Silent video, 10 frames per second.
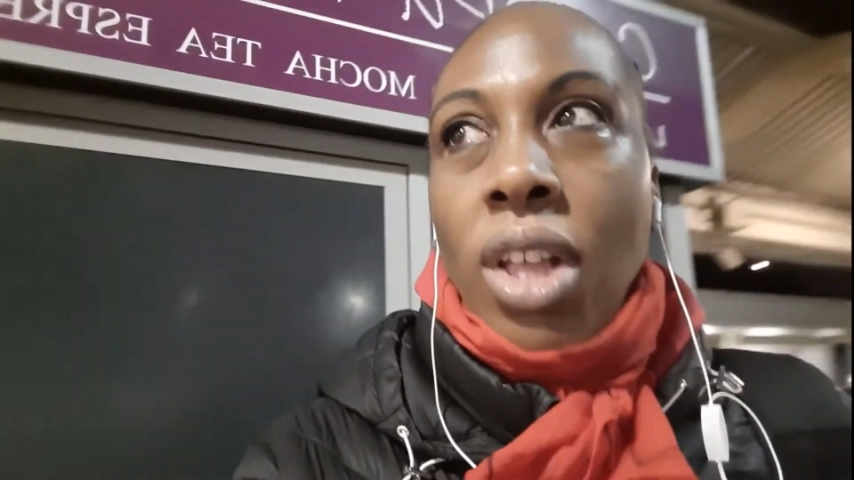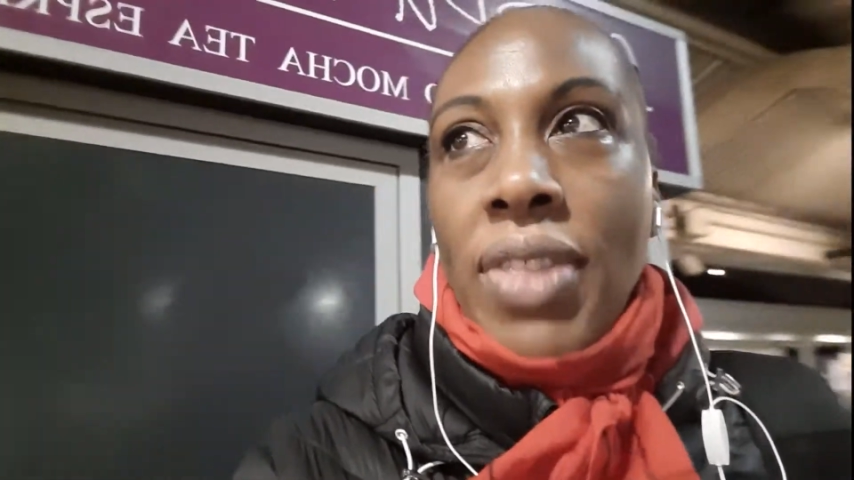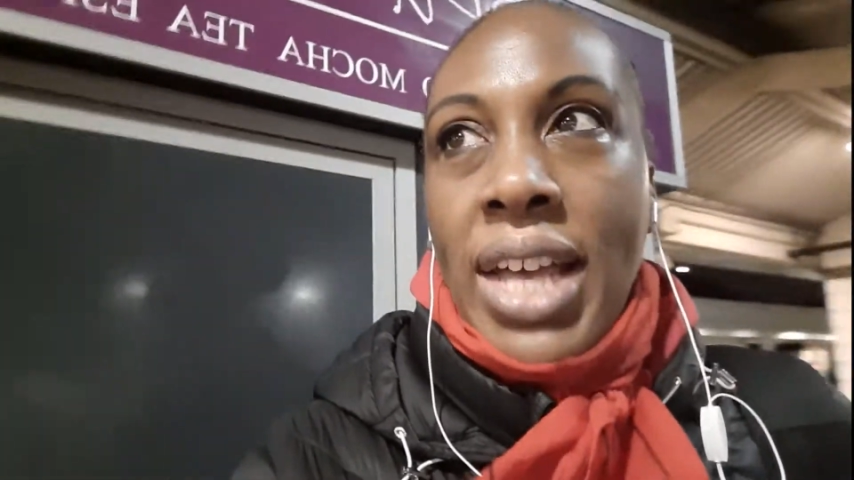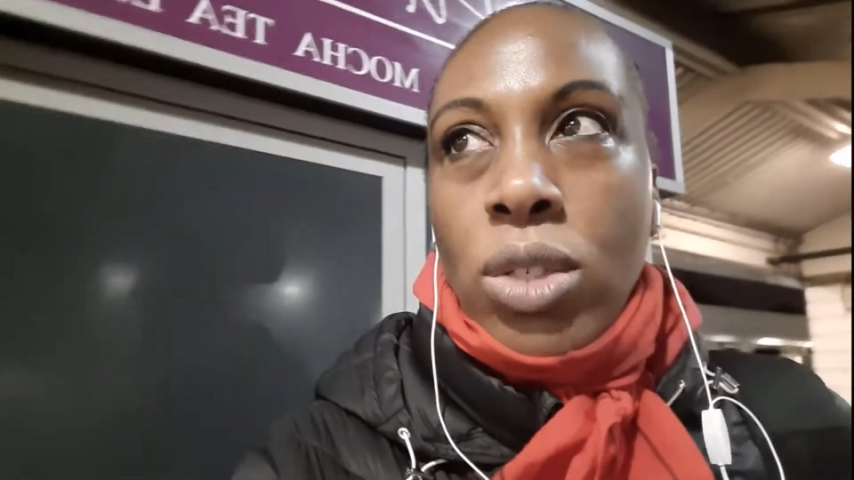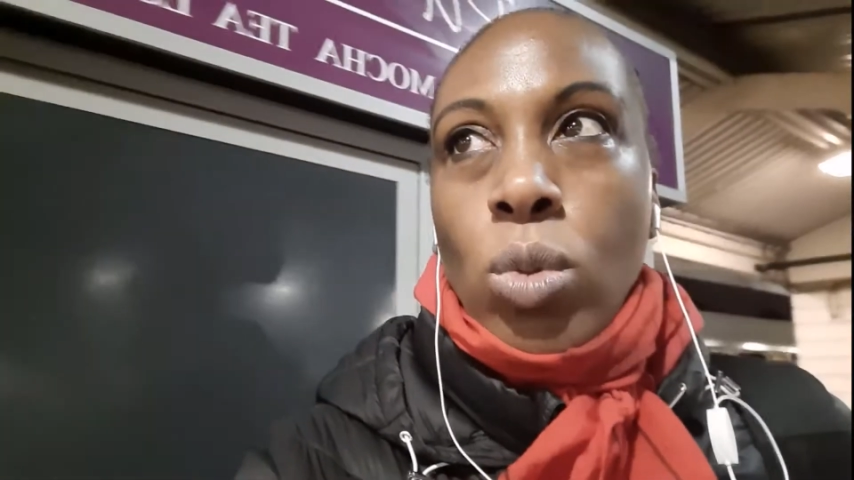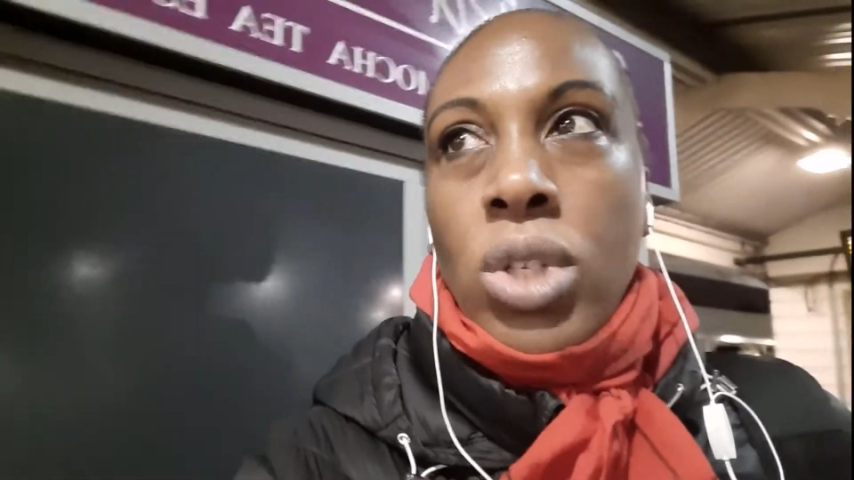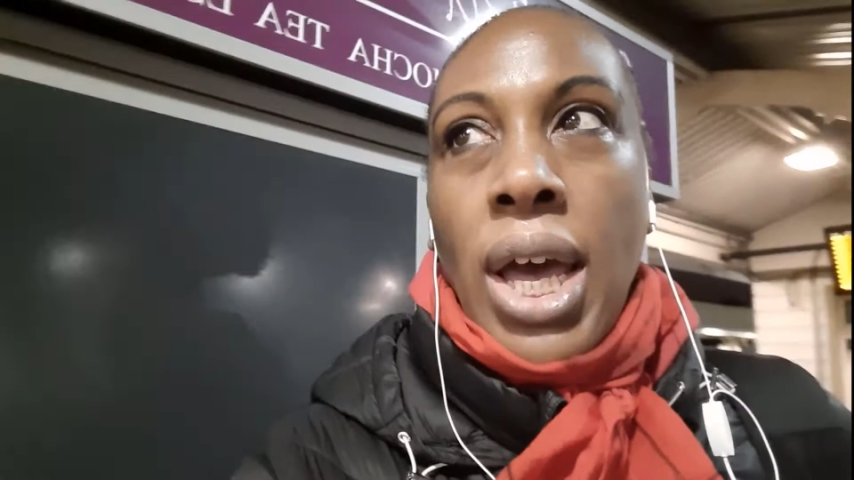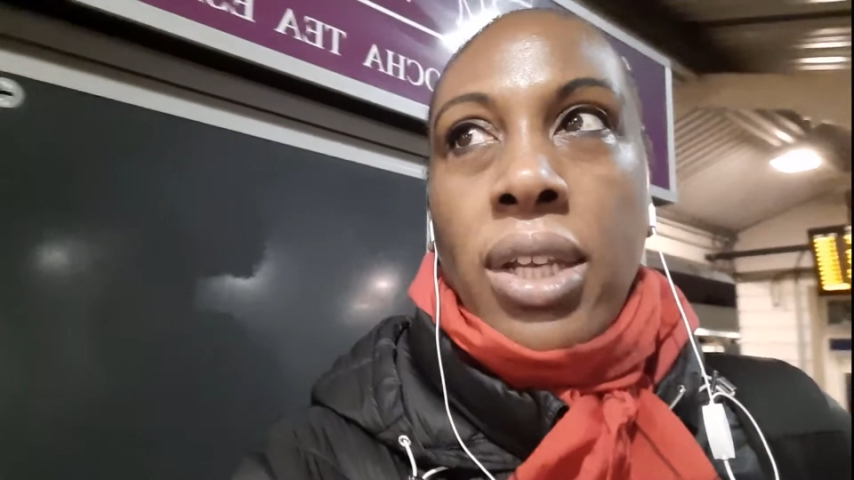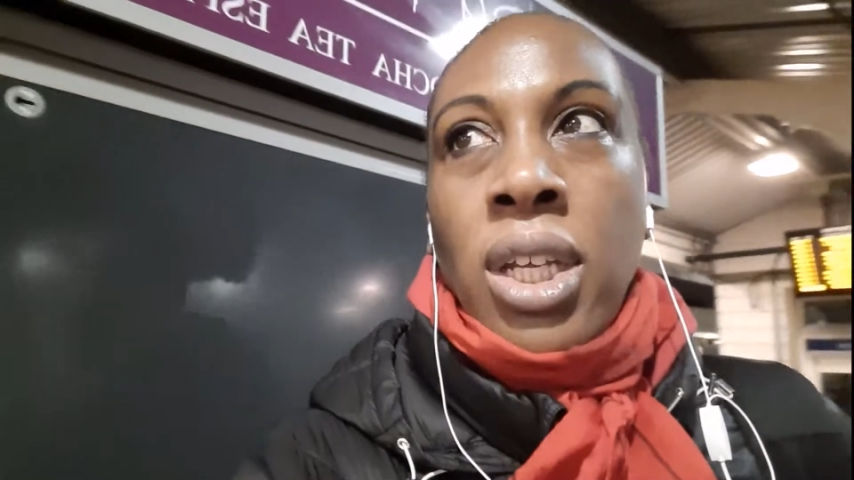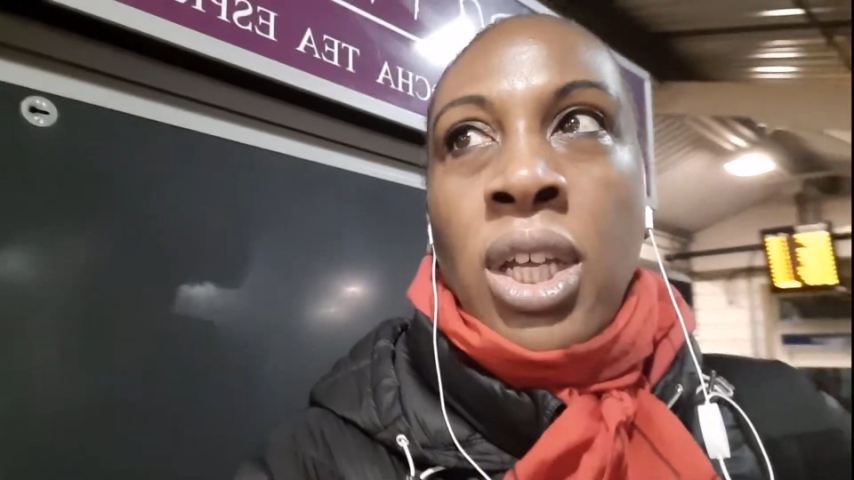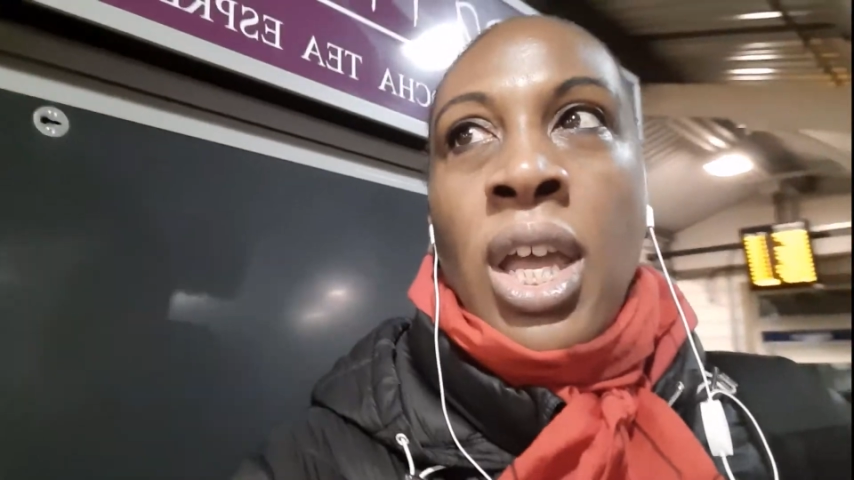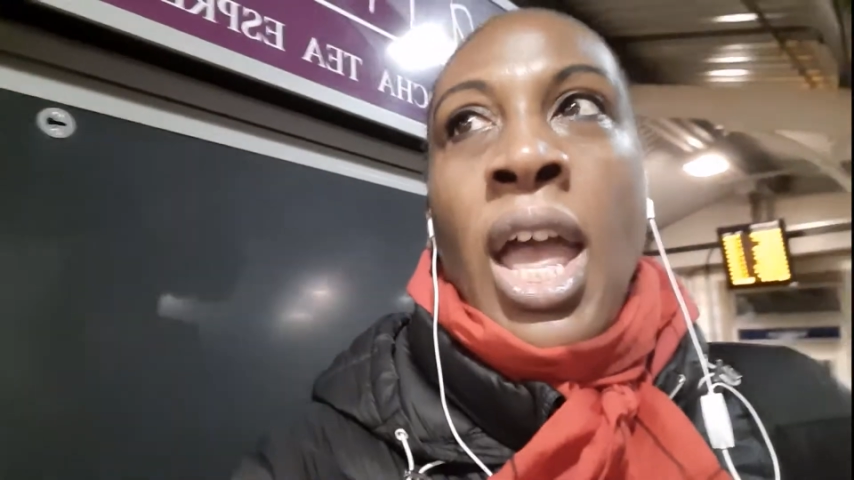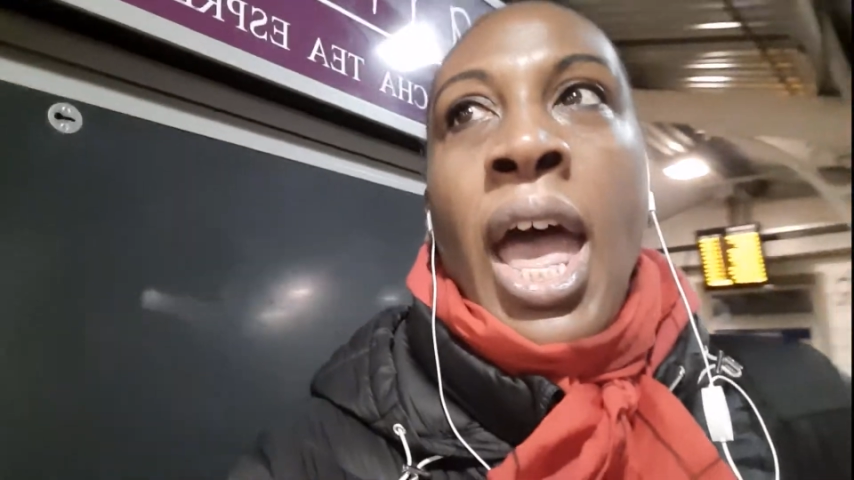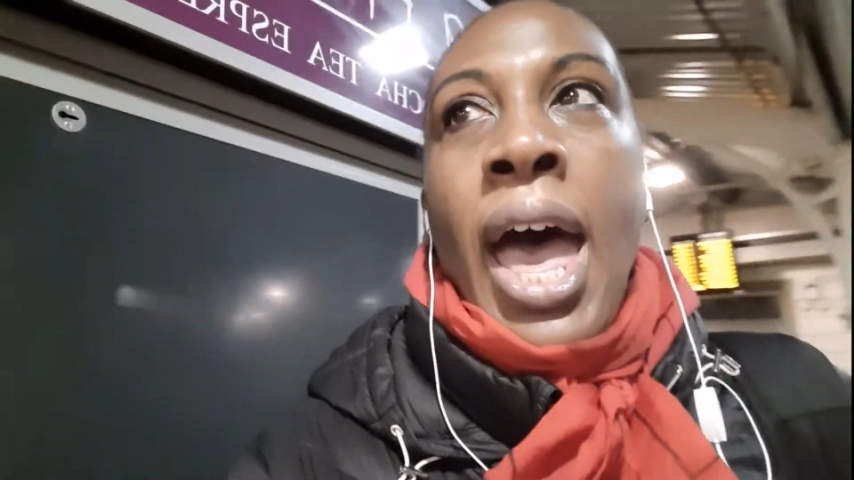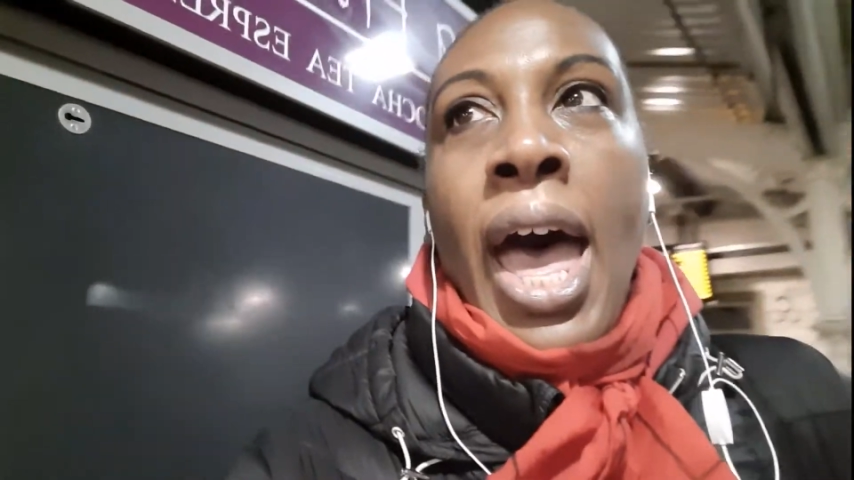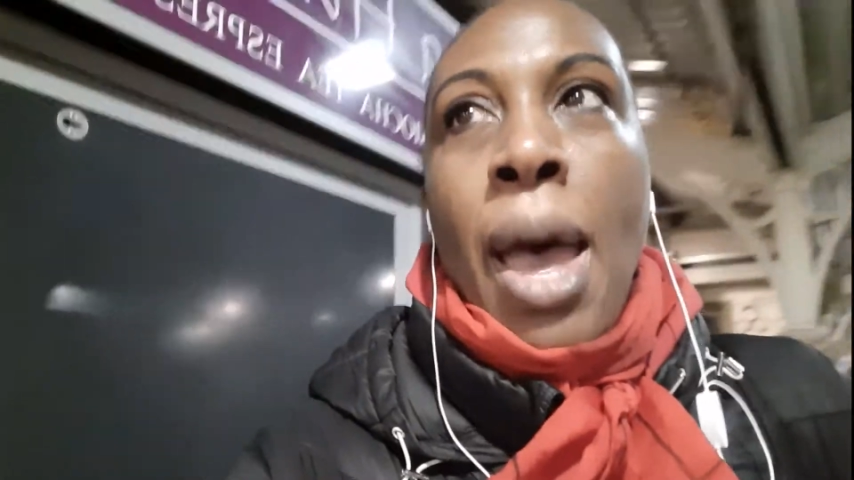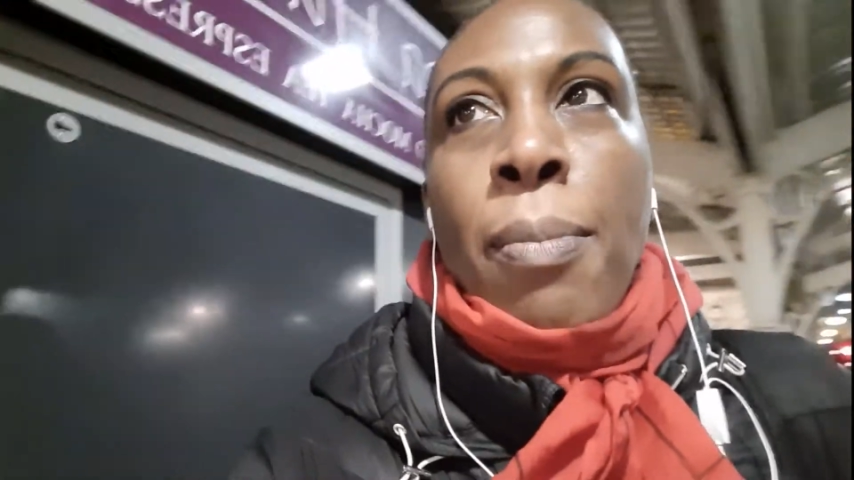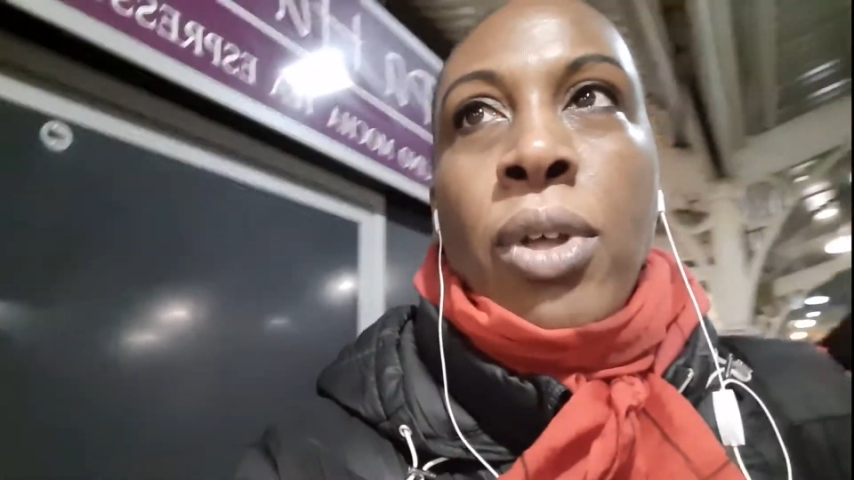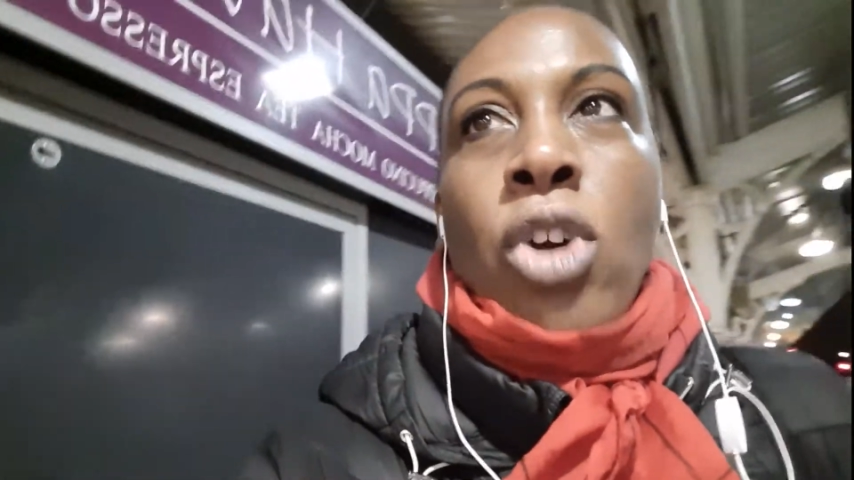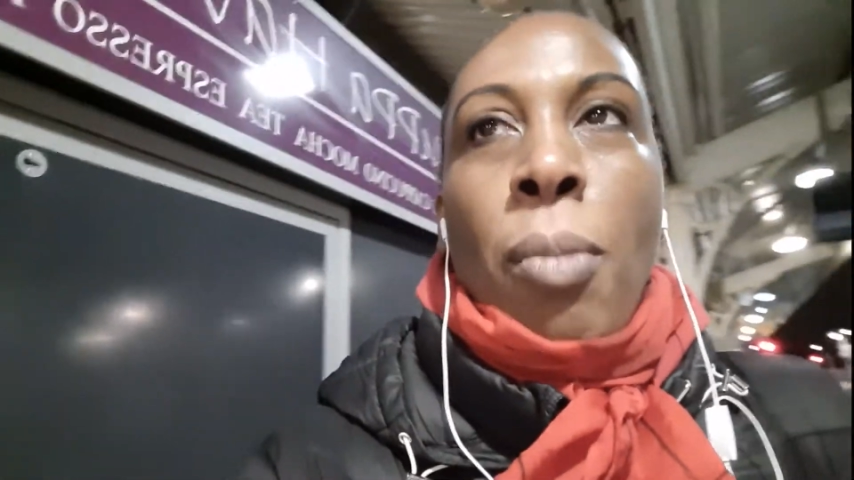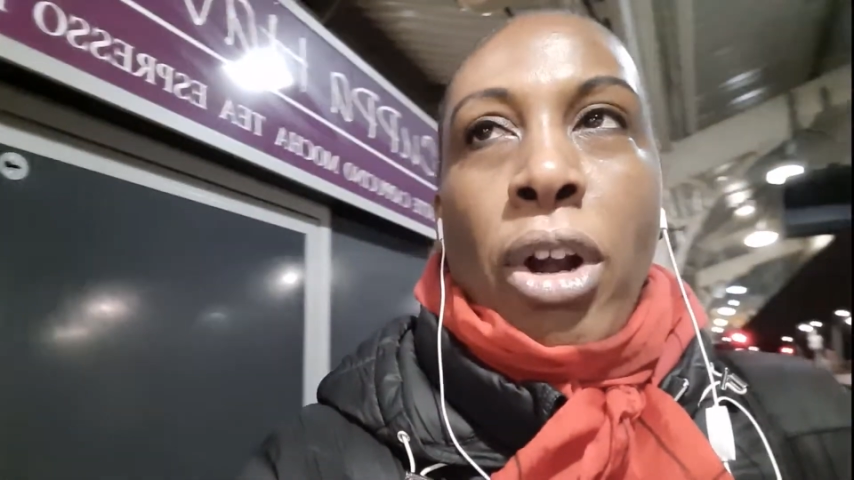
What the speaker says: That's all done. Got